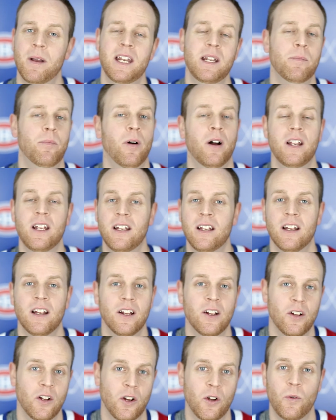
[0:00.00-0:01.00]
Anybody
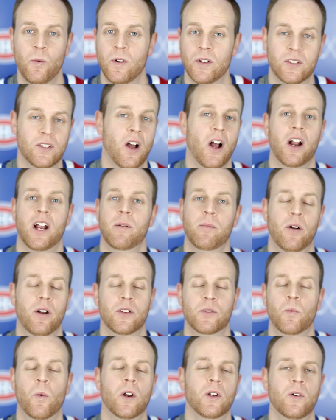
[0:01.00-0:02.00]
who was talking about
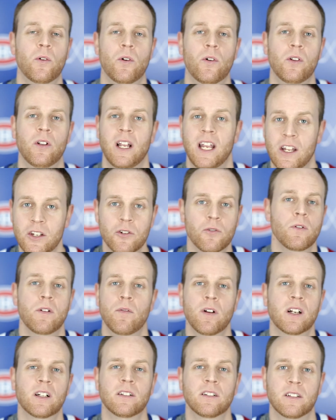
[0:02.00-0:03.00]
his 1-goal
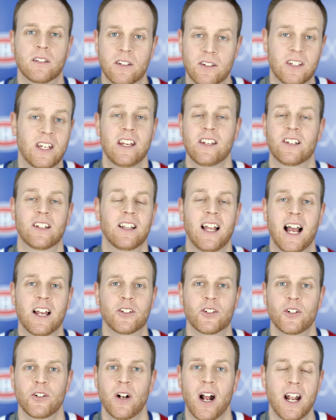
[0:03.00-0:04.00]
injury-riddled season
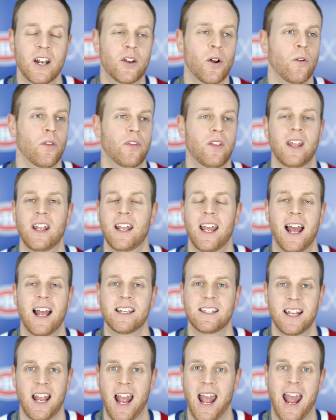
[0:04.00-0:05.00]
last year, I don't think
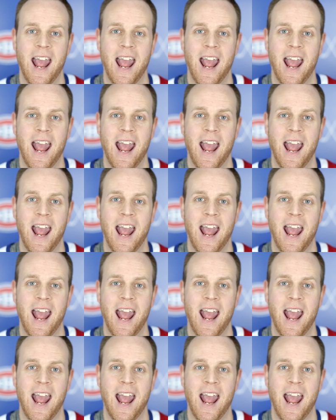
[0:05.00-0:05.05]
has